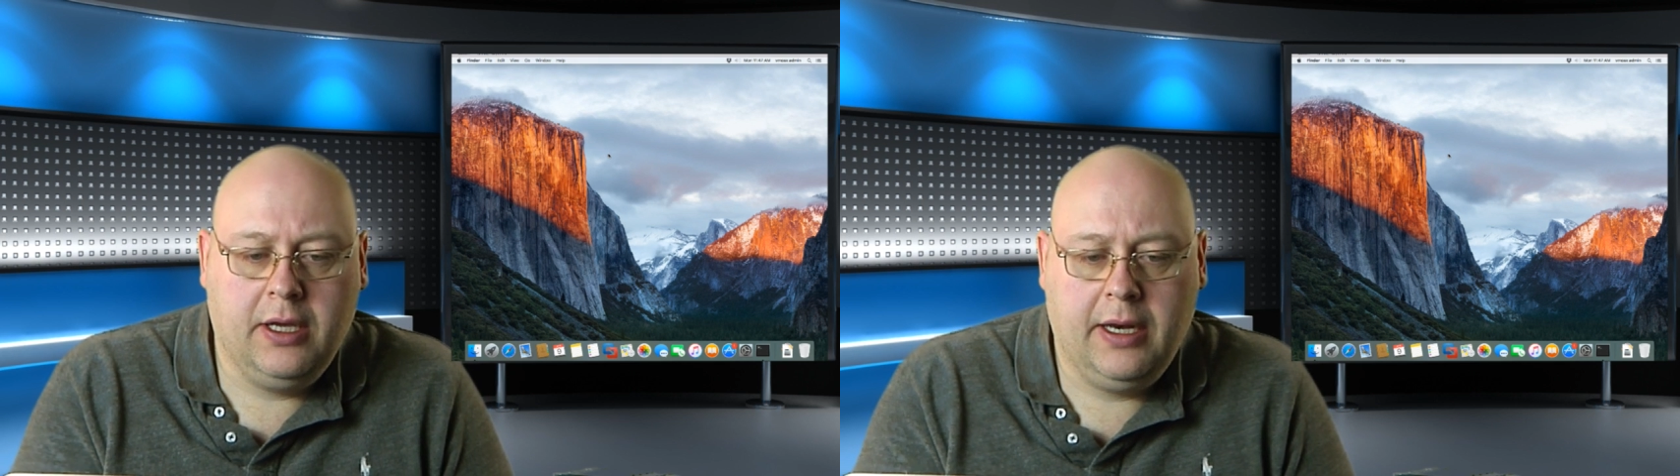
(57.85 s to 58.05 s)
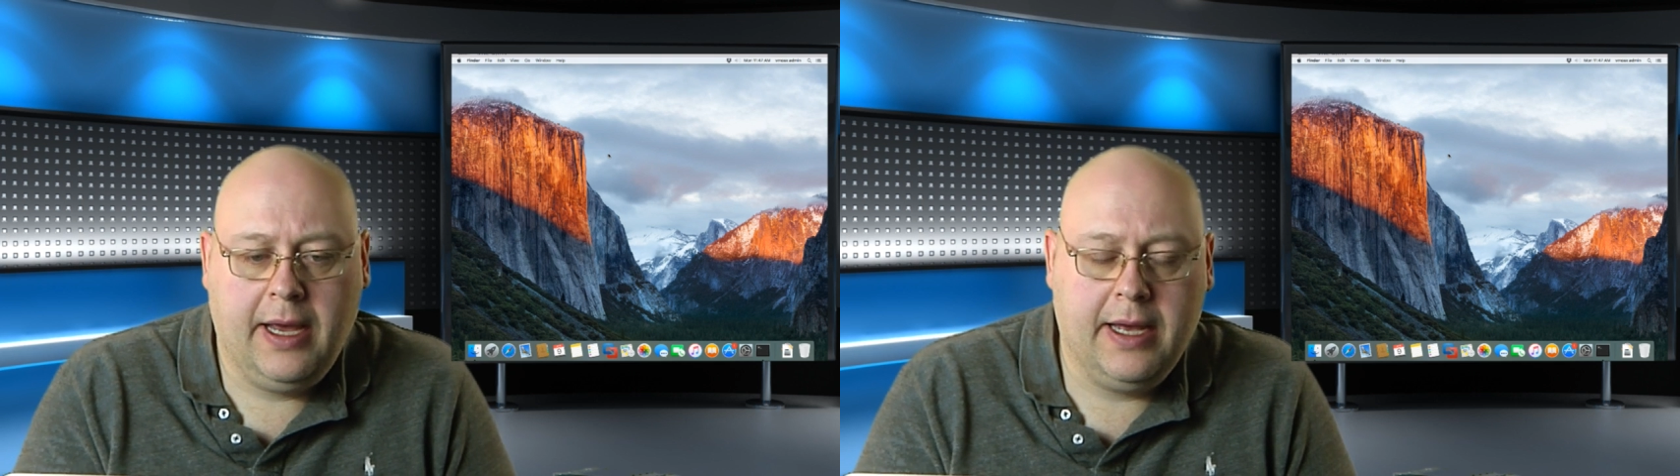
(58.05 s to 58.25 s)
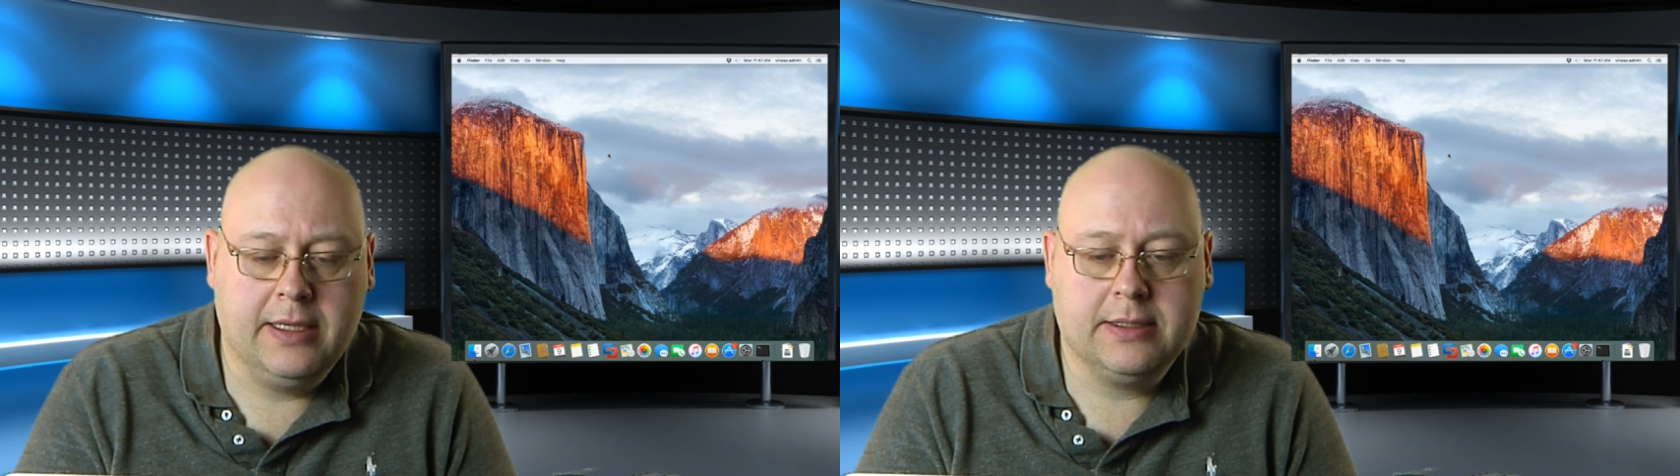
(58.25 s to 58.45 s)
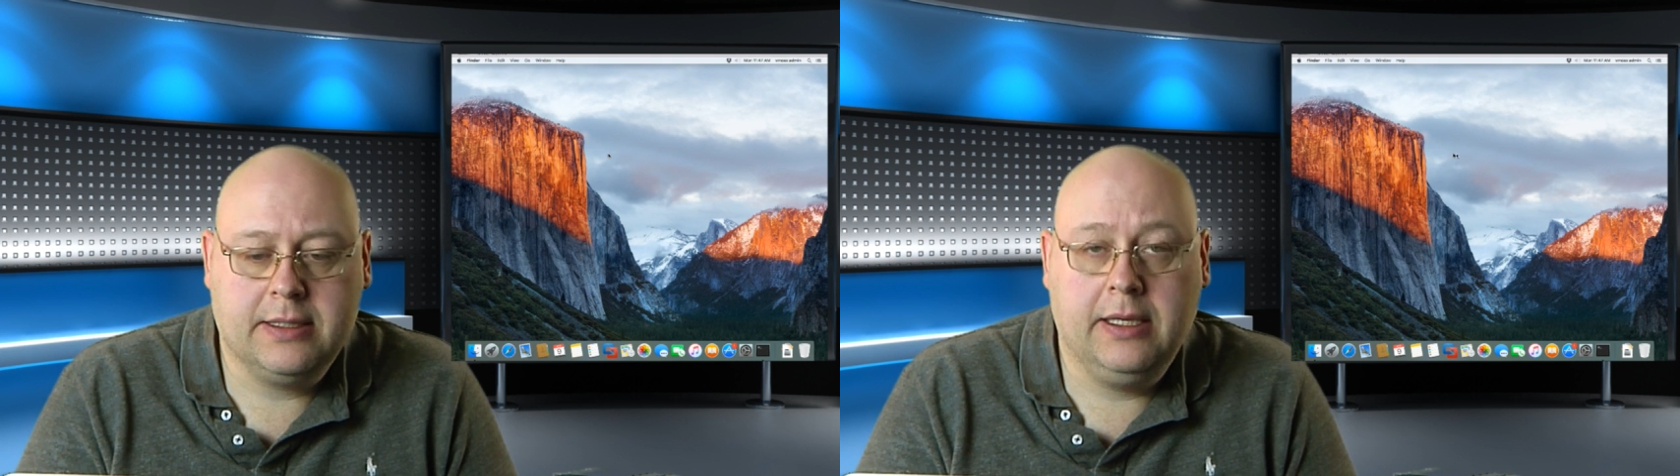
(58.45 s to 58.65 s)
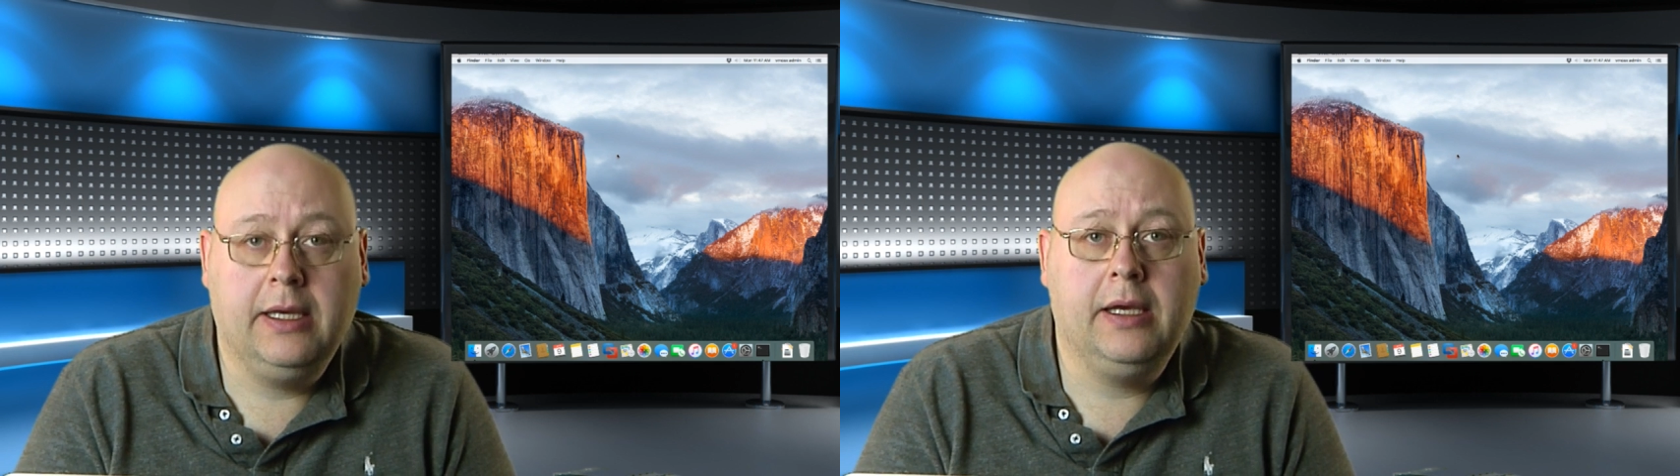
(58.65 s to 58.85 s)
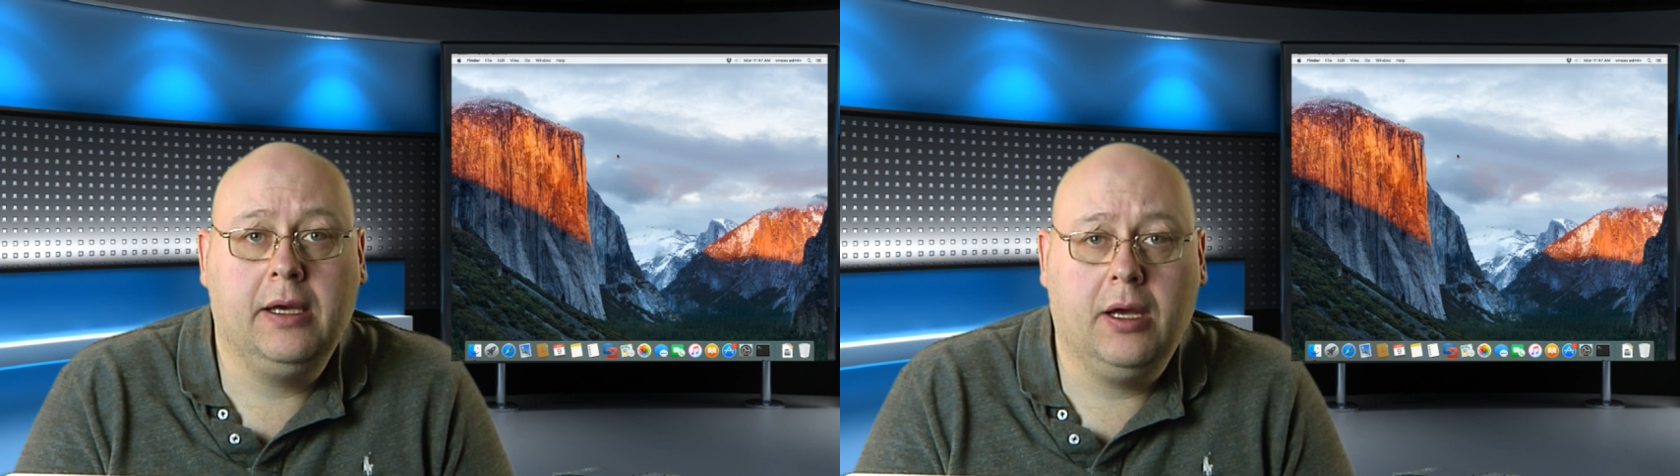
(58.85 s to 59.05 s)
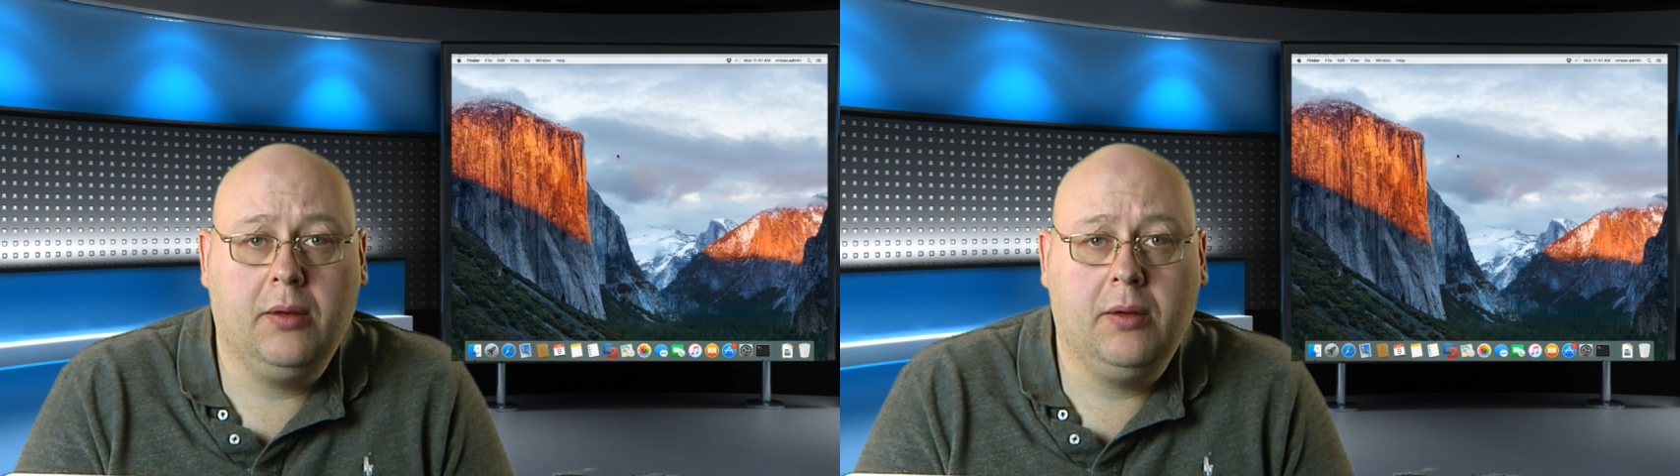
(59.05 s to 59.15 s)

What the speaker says: it has the